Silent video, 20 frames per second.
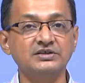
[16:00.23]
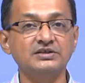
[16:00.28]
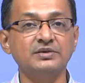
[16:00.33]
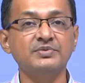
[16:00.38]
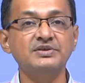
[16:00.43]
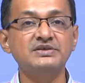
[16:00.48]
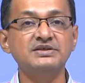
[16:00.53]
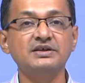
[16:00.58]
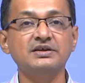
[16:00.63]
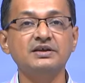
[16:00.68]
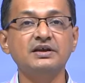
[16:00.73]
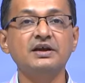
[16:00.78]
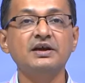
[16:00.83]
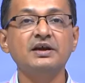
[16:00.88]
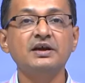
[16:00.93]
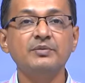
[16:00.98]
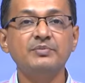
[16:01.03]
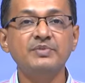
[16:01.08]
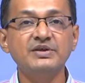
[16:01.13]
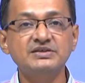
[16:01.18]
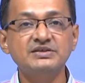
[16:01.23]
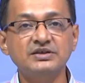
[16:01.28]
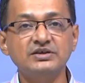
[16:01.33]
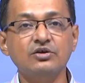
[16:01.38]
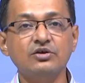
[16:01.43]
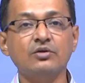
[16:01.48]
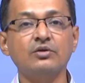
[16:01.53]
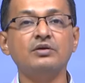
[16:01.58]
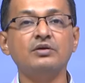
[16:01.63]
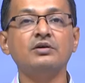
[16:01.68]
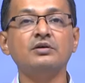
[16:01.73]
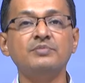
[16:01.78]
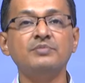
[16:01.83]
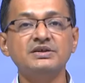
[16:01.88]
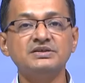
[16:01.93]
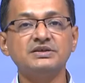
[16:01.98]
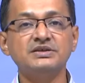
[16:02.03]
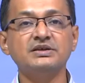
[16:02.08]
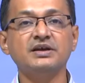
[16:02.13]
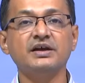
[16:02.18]
The basic
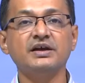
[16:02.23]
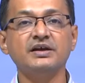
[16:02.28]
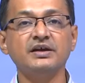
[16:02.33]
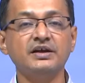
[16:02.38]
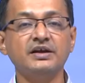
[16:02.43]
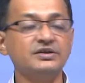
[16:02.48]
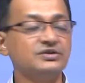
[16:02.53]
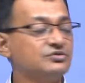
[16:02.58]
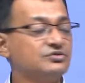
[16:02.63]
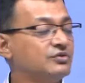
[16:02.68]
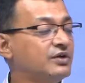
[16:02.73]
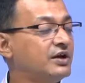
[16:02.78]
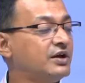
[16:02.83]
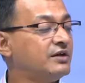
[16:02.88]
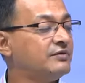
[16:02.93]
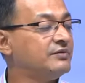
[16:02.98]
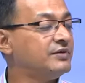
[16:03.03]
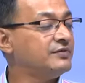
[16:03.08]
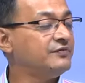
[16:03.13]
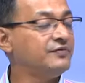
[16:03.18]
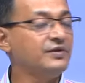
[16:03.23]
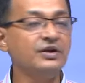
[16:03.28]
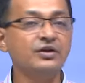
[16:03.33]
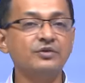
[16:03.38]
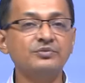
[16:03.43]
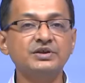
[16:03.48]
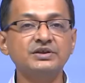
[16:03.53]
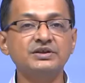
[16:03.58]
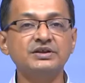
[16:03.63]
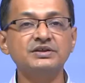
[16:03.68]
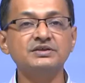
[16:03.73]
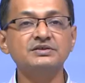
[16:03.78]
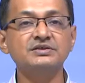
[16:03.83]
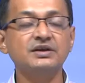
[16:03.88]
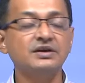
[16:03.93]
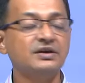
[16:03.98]
idea is to have a feel of the things.